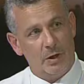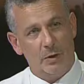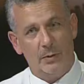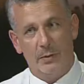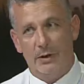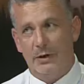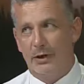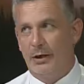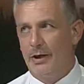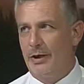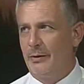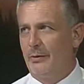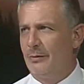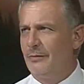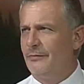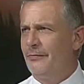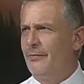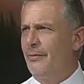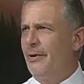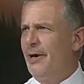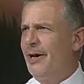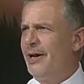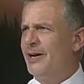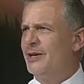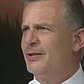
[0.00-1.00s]
we could mm. go on
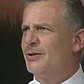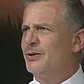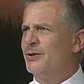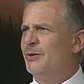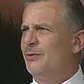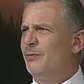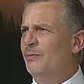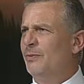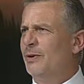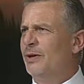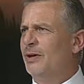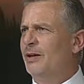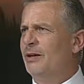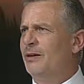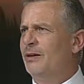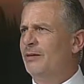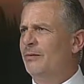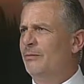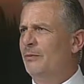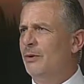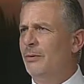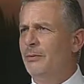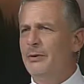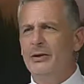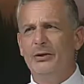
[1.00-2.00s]
for hours, couldn't we? Mm.
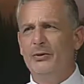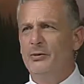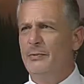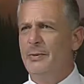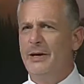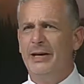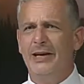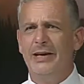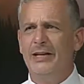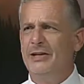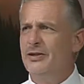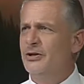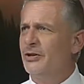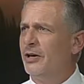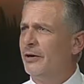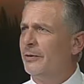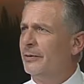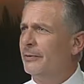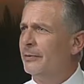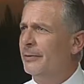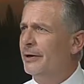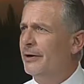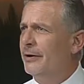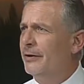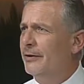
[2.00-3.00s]
What are we going to talk about next time? Do
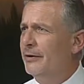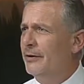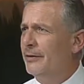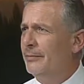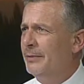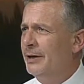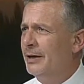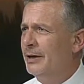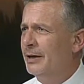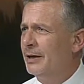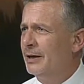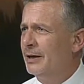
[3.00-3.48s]
we know, Naomi?